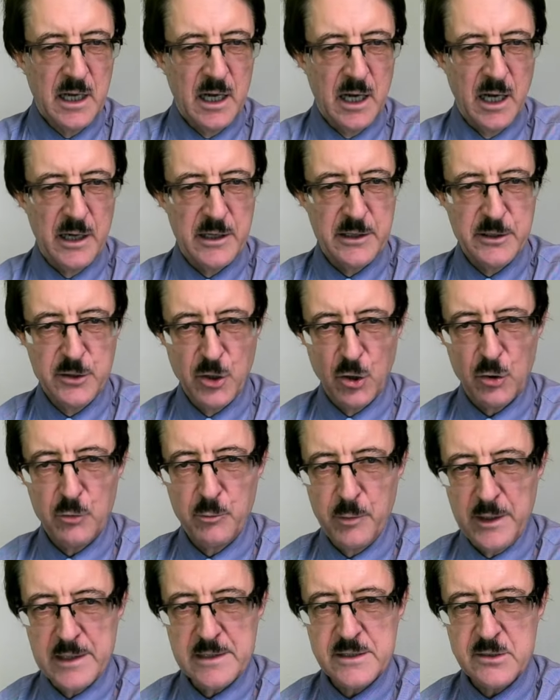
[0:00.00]
uh, your
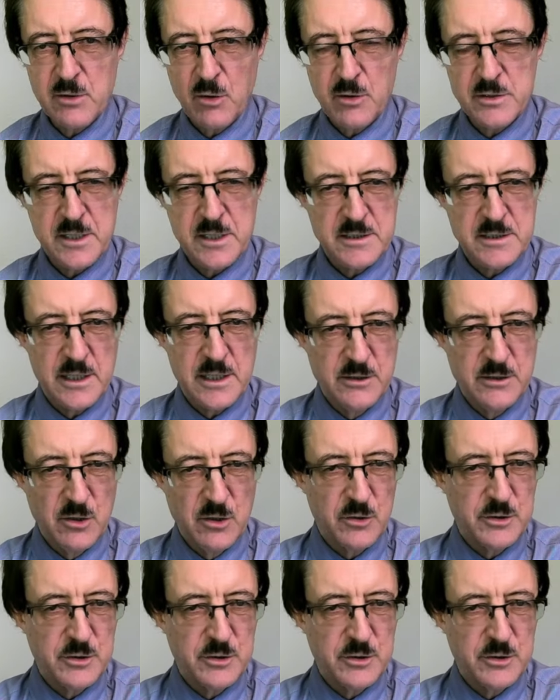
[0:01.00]
resources and your